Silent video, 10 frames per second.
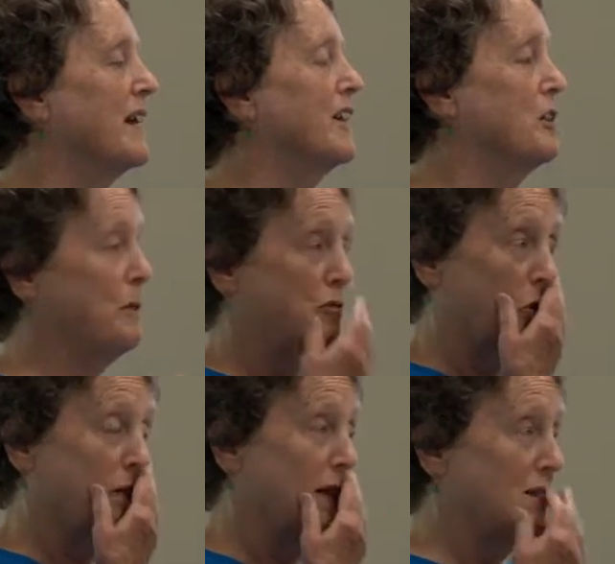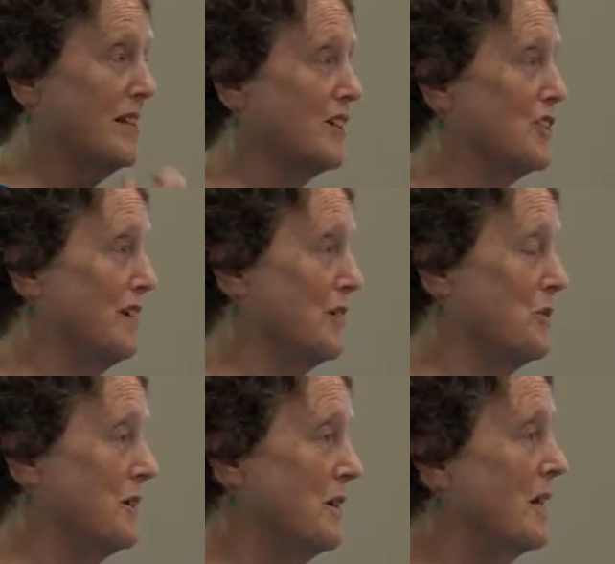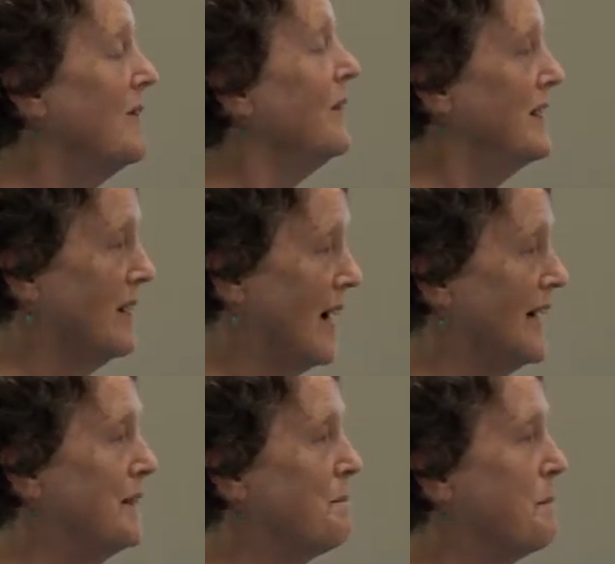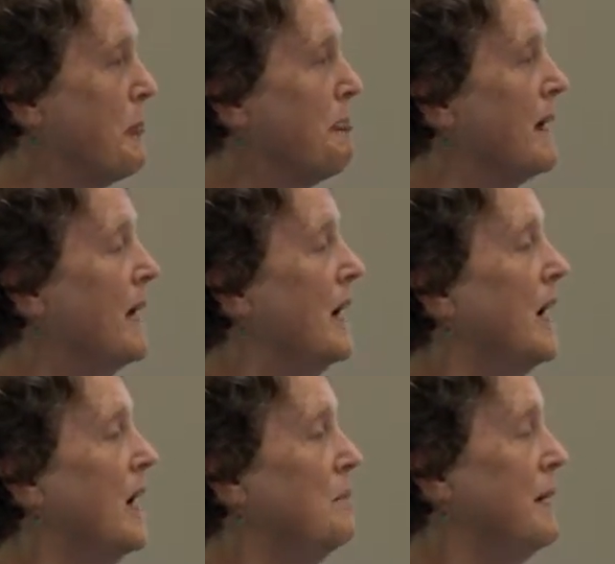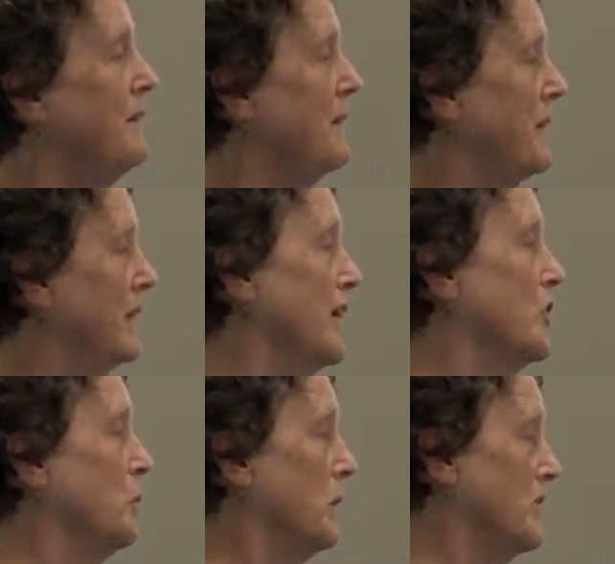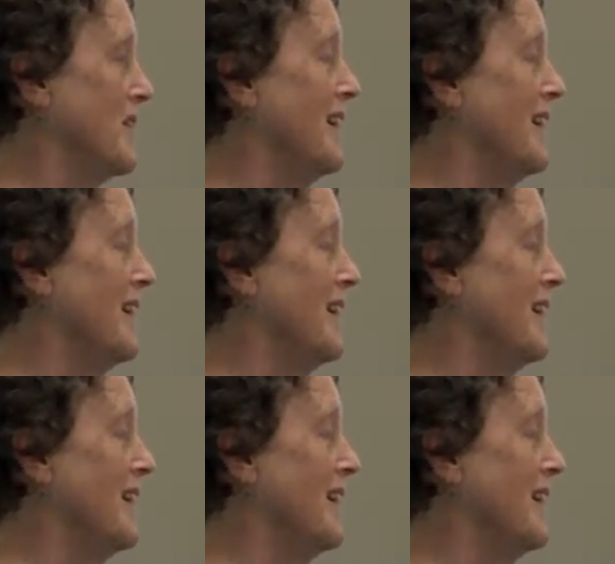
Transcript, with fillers: get here before the insects are out, they die. Um, and then the later ones